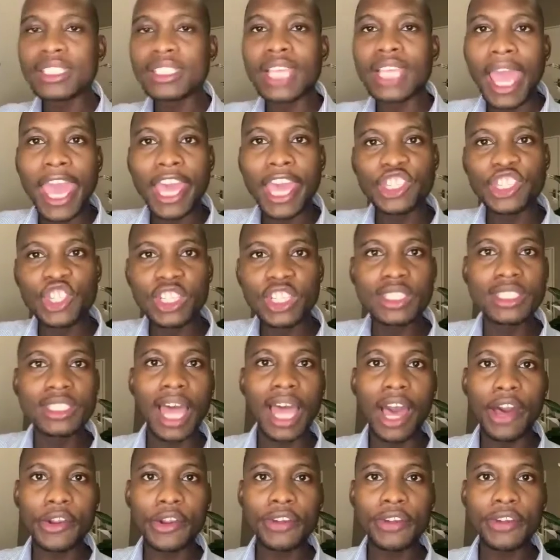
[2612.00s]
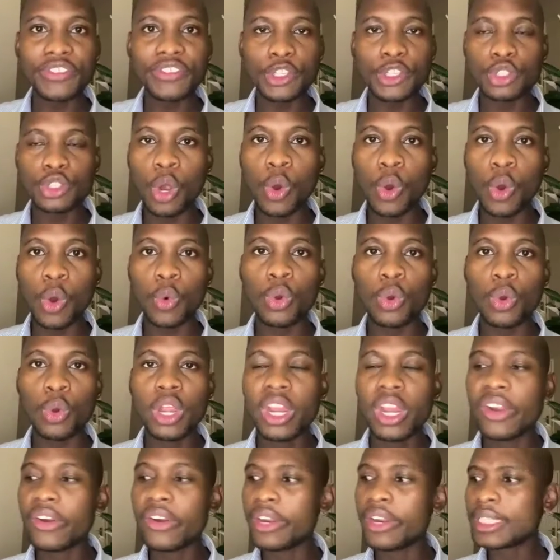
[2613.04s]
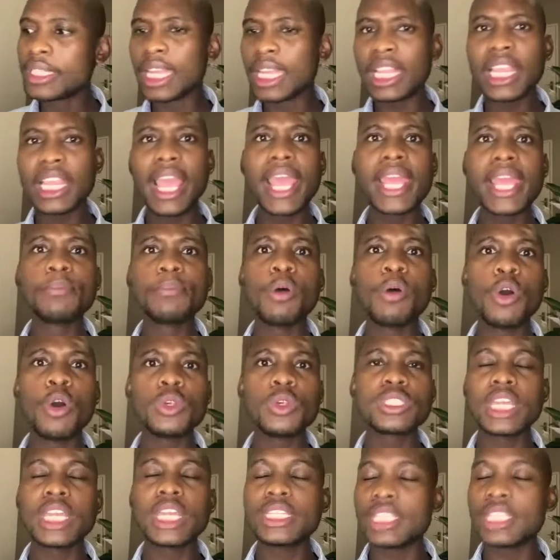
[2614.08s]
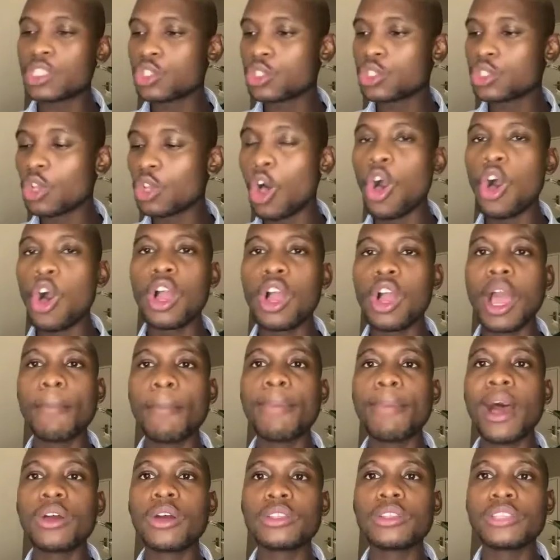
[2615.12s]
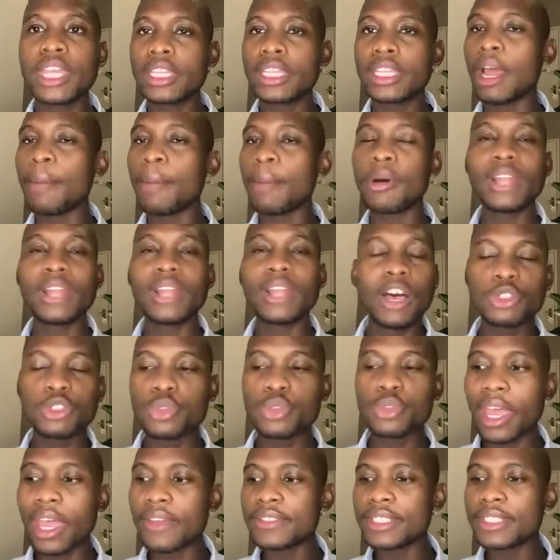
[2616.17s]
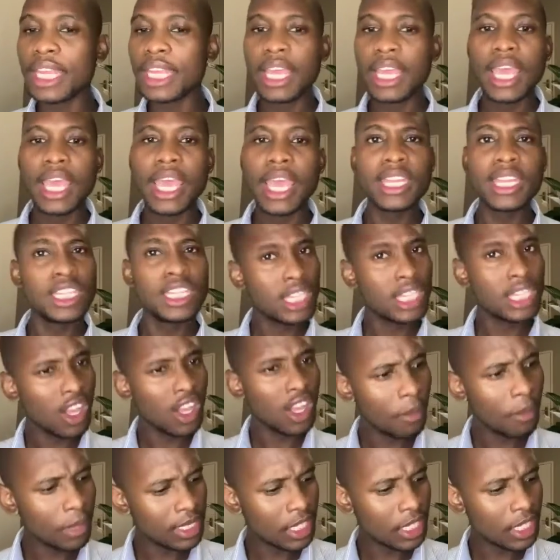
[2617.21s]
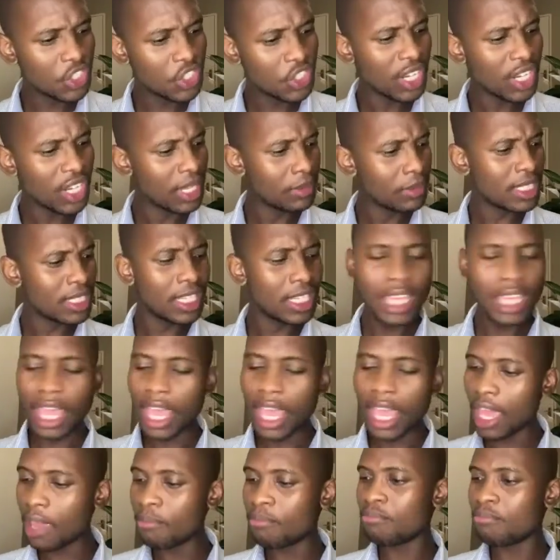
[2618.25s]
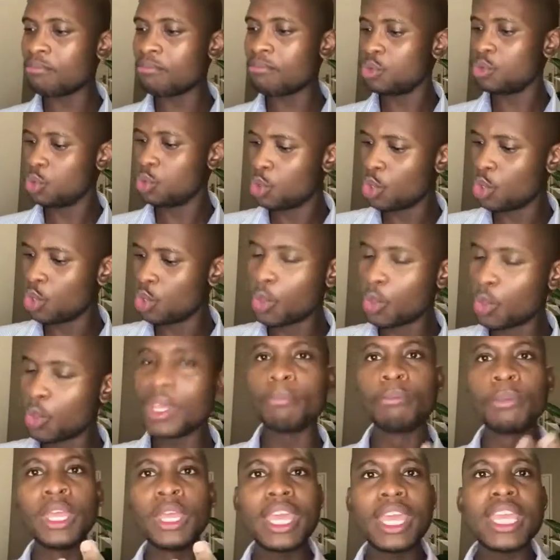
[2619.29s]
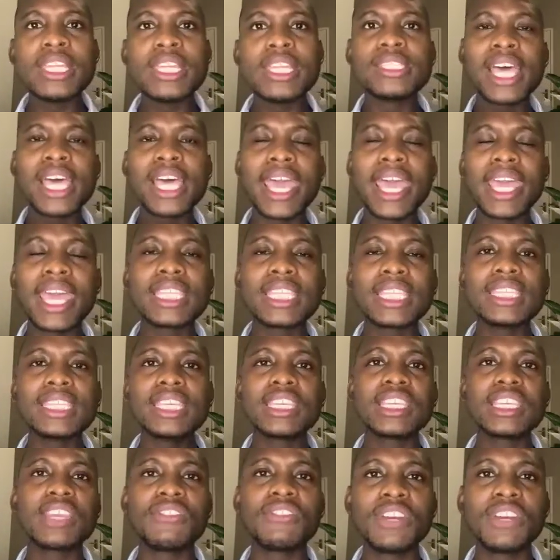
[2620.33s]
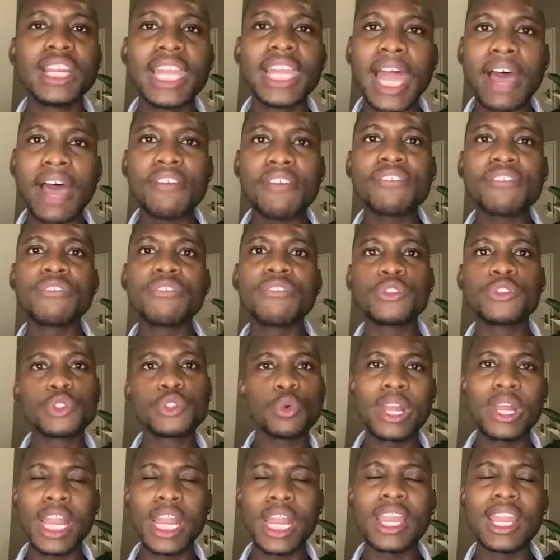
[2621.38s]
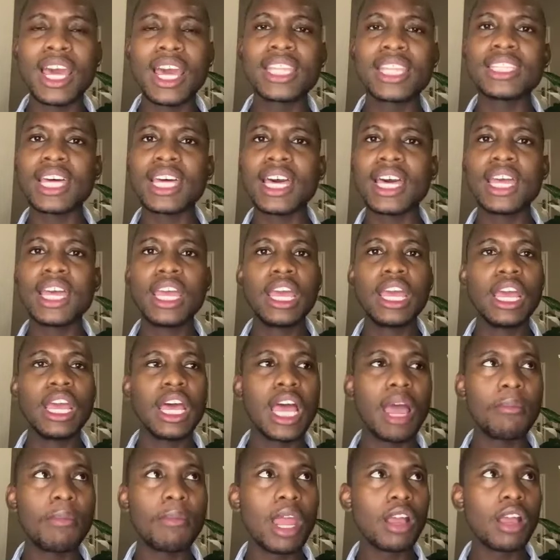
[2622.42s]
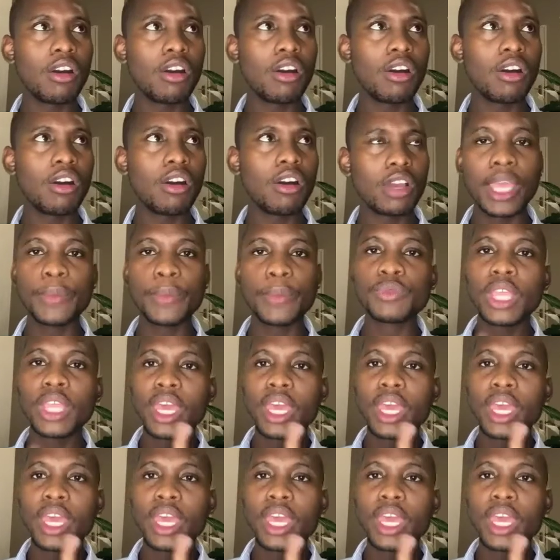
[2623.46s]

interactions out of the show. Recently, I posted a song about Housewives, and in the comment section, I see them interacting, giving love to one another. I'm like, okay.